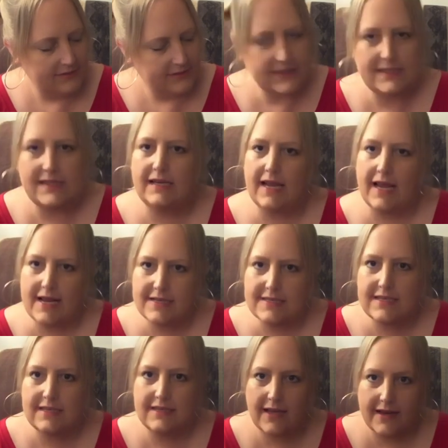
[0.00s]
17,
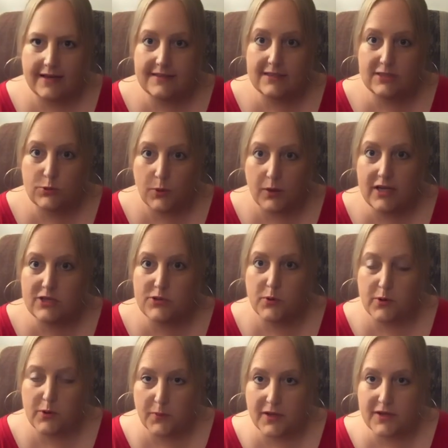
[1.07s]
18, 19, 20,
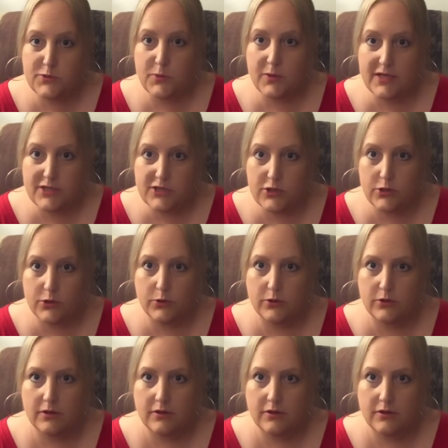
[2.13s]
21, 22.